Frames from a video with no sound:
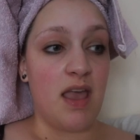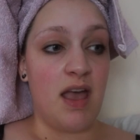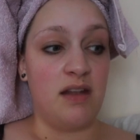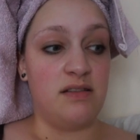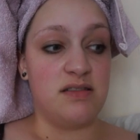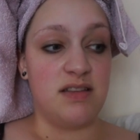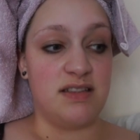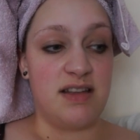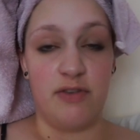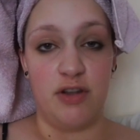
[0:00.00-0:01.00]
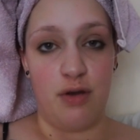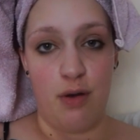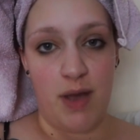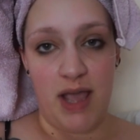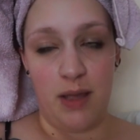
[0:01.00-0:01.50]
and it's never gonna go
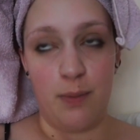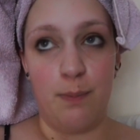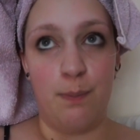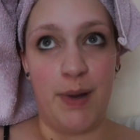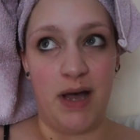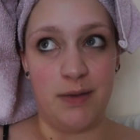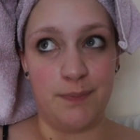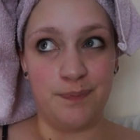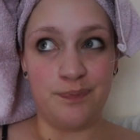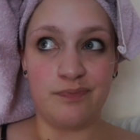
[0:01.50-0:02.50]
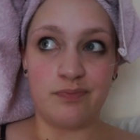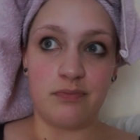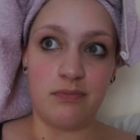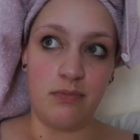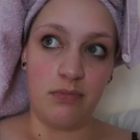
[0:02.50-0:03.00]
away, but
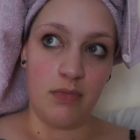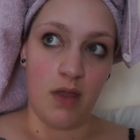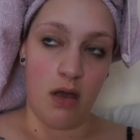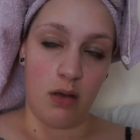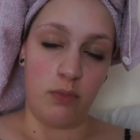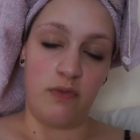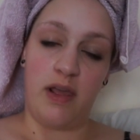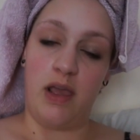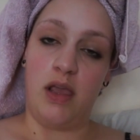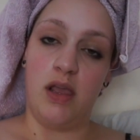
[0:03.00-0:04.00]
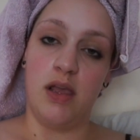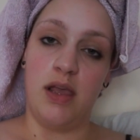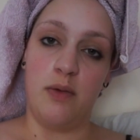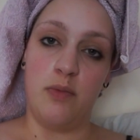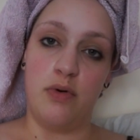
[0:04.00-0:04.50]
hopefully
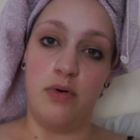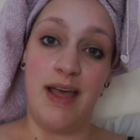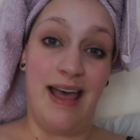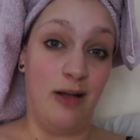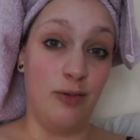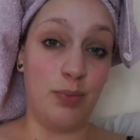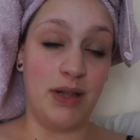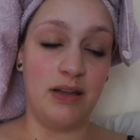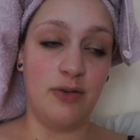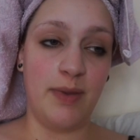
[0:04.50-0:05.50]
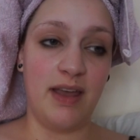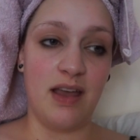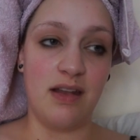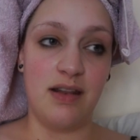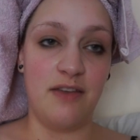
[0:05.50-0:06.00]
it will help a little bit
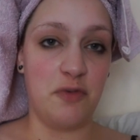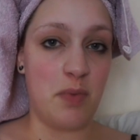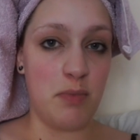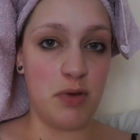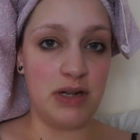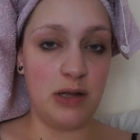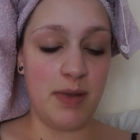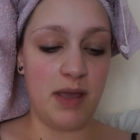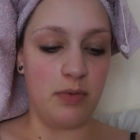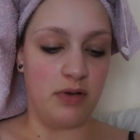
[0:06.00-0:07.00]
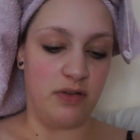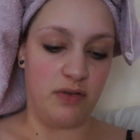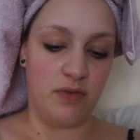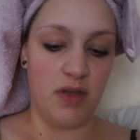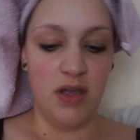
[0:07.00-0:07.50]
and lift my mood a little bit, because
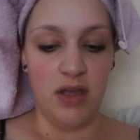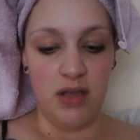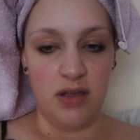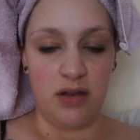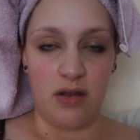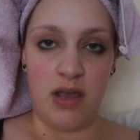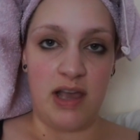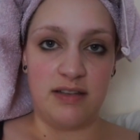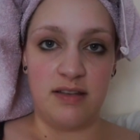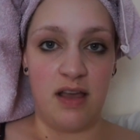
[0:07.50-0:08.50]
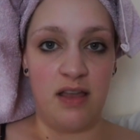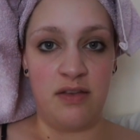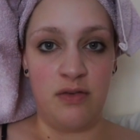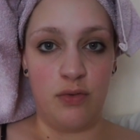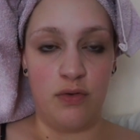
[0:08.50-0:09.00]
of, you know, exercise,
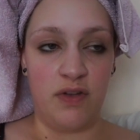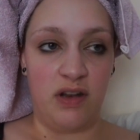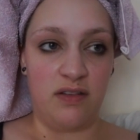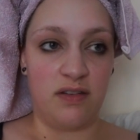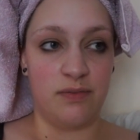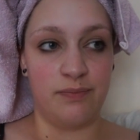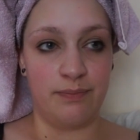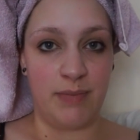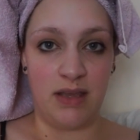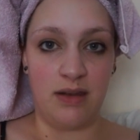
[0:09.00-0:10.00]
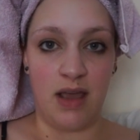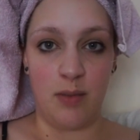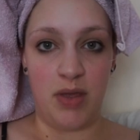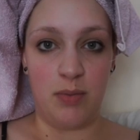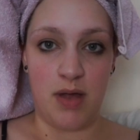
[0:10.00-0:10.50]
endorphins, making you
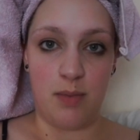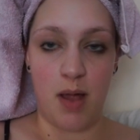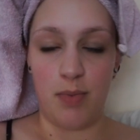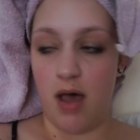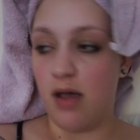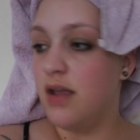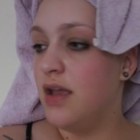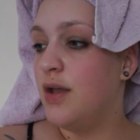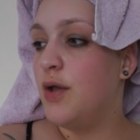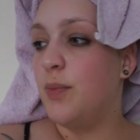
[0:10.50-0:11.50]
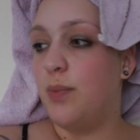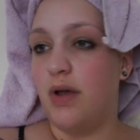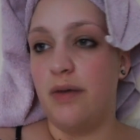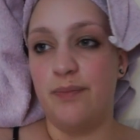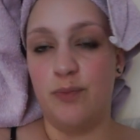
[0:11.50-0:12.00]
happy, blah blah blah.
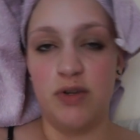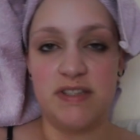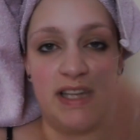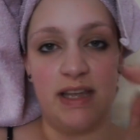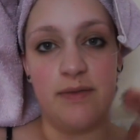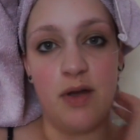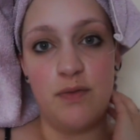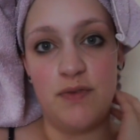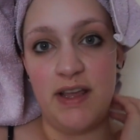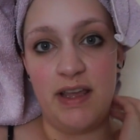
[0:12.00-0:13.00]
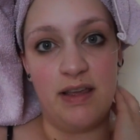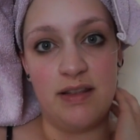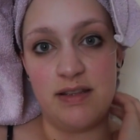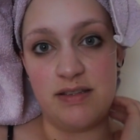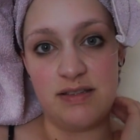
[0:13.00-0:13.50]
But we'll see. Hopefully
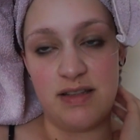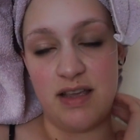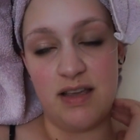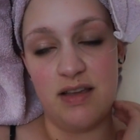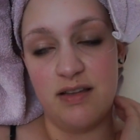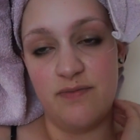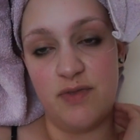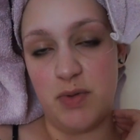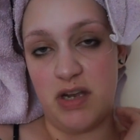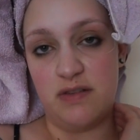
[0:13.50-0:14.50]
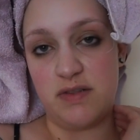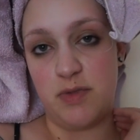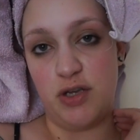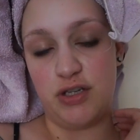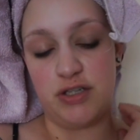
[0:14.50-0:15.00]
this is like the beginning of
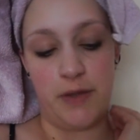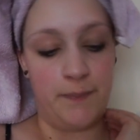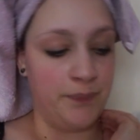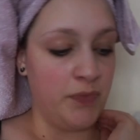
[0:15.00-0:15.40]
something good. So